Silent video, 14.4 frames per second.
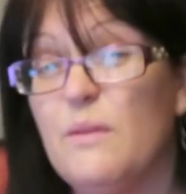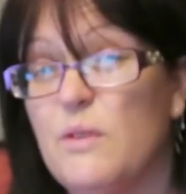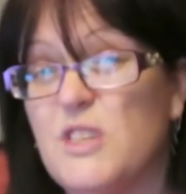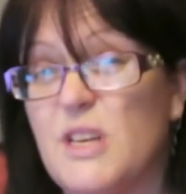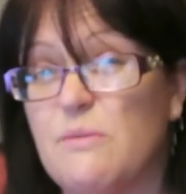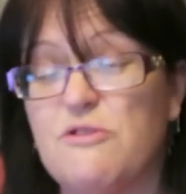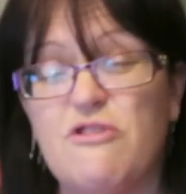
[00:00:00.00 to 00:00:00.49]

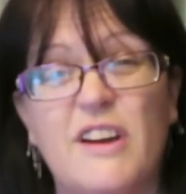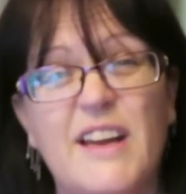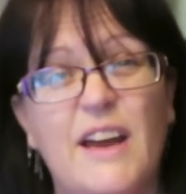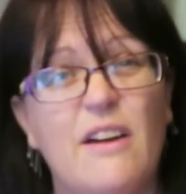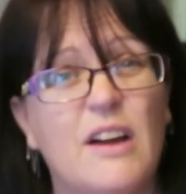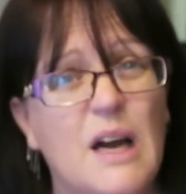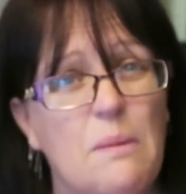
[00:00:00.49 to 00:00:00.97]
which I'm trying
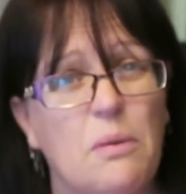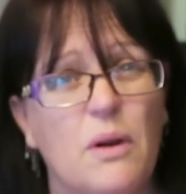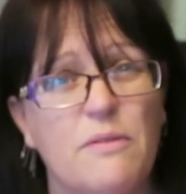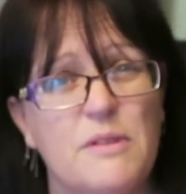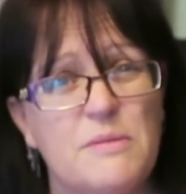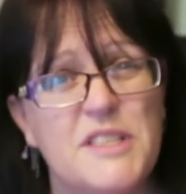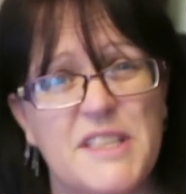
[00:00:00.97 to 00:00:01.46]
out a couple
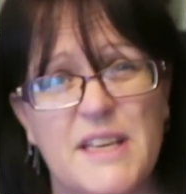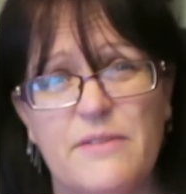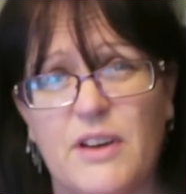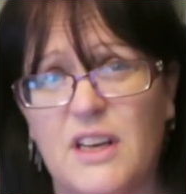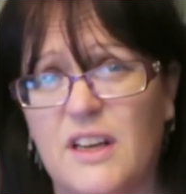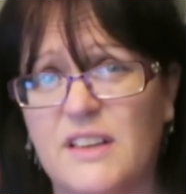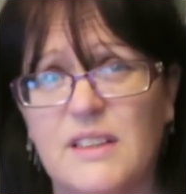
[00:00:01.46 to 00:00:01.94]
of them to see if
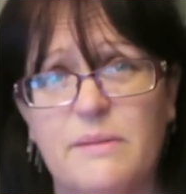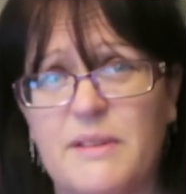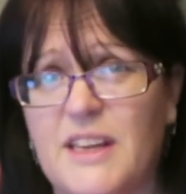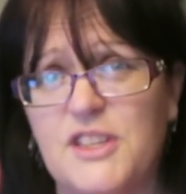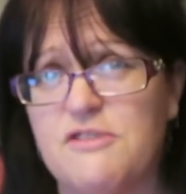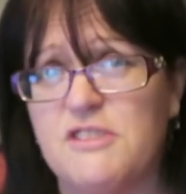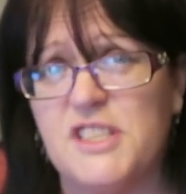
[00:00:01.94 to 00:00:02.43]
I like them. The
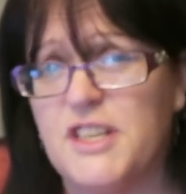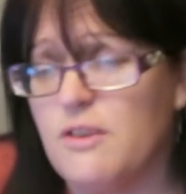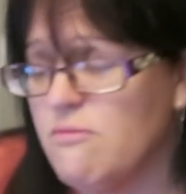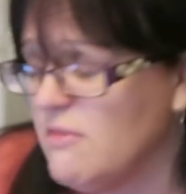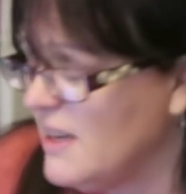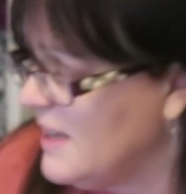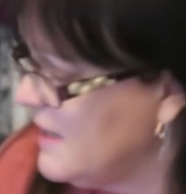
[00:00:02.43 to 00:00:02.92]
answer is I
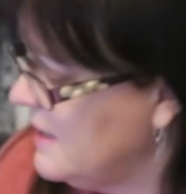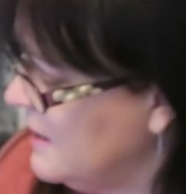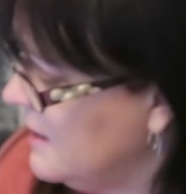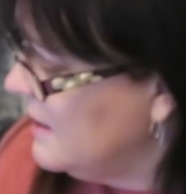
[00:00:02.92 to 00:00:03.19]
don't really.